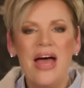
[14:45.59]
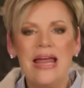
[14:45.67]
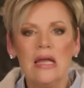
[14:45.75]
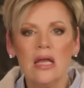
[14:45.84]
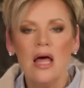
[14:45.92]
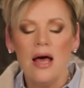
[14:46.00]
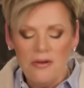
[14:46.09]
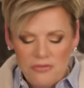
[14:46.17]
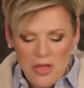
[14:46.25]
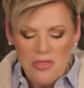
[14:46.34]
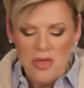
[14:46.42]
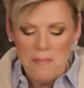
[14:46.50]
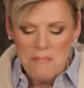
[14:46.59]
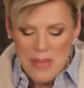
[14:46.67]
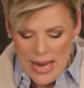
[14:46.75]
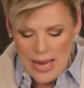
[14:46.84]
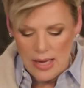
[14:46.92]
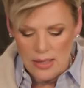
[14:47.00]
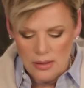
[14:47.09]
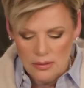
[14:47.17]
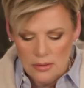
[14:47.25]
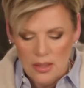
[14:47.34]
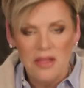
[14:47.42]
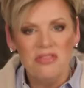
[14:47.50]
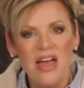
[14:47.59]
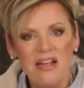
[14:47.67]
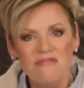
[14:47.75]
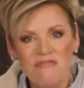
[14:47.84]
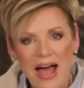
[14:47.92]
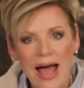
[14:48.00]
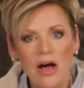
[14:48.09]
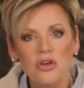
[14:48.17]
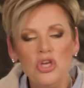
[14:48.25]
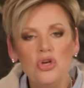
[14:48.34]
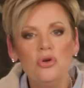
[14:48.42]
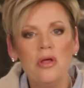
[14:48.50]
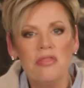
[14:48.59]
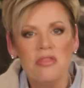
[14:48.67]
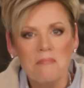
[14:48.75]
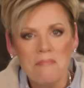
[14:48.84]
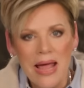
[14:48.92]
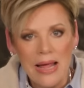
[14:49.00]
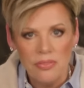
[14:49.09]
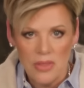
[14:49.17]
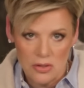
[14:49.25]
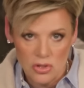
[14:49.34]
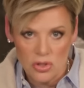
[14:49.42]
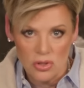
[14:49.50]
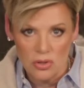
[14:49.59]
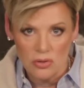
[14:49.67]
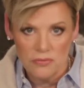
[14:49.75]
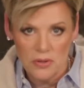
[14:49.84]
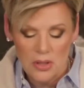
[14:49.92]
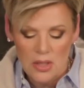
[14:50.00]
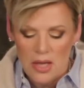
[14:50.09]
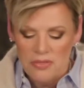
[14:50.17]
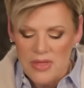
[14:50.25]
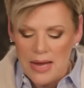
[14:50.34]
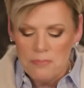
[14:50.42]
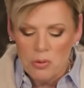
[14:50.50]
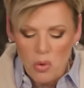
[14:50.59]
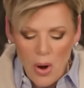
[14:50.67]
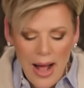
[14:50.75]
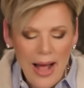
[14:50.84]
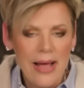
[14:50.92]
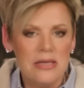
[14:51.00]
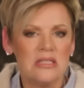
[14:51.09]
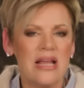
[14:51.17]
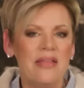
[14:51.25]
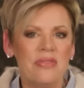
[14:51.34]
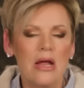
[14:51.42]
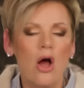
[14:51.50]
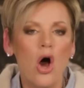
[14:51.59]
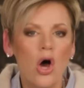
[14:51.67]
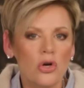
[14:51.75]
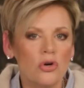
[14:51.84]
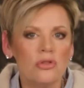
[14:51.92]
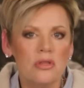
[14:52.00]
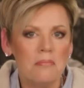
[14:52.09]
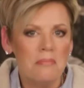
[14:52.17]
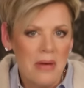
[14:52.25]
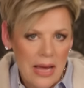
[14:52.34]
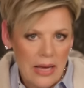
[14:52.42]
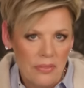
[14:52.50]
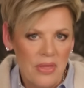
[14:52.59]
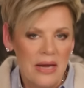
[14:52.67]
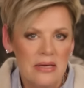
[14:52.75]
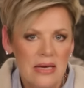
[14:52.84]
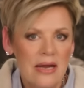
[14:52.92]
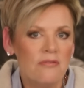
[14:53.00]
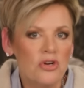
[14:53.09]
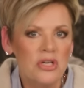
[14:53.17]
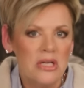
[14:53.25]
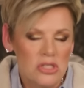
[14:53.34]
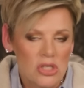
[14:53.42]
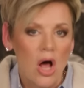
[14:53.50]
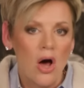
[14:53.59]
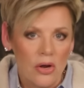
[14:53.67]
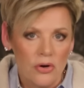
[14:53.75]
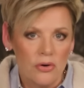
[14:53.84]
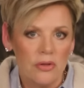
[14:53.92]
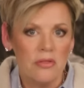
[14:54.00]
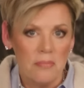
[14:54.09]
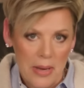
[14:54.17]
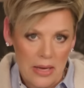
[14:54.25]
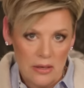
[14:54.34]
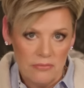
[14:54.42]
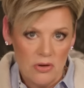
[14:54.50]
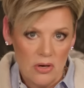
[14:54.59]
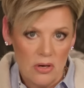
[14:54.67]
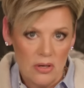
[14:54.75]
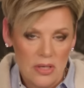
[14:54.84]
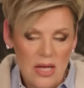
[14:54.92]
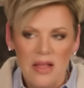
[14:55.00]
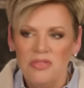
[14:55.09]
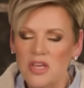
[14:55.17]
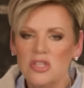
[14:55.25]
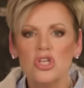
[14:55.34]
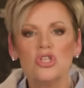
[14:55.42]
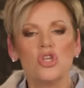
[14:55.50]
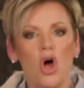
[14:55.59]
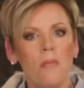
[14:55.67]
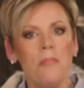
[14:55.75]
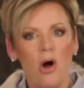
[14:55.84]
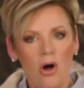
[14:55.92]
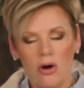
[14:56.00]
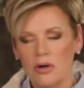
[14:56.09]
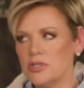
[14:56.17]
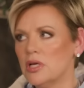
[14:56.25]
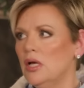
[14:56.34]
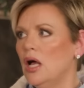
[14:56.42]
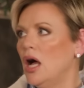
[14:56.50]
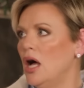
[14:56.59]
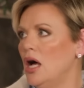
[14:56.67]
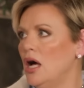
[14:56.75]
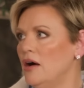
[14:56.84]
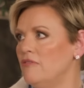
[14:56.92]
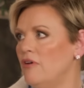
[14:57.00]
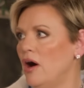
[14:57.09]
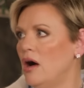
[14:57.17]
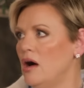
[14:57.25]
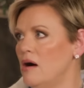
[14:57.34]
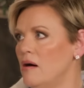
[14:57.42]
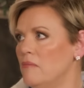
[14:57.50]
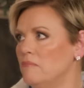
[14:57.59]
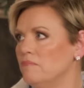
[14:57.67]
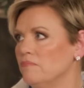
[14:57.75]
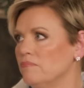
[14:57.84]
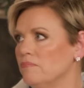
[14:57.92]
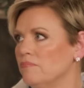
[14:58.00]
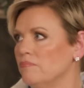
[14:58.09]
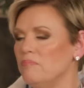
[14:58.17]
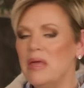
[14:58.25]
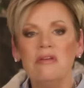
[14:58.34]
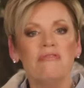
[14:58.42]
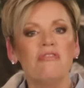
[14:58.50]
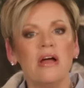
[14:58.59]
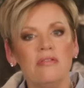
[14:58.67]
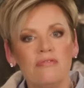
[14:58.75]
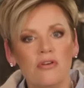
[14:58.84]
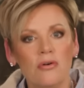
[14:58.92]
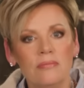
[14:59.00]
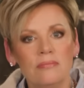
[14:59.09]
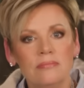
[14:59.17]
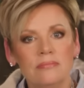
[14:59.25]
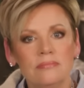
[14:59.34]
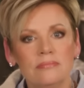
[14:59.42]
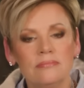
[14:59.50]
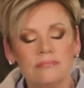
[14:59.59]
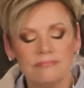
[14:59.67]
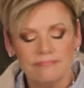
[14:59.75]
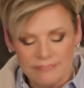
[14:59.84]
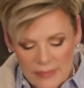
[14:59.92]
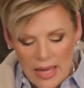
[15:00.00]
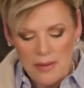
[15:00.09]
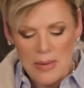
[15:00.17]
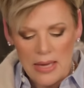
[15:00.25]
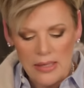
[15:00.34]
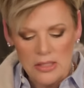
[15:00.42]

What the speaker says: They loved the man They valued the man they served. They prized and they honored the man. They never dishonored the man of God. This is all part of being faithful. Amen.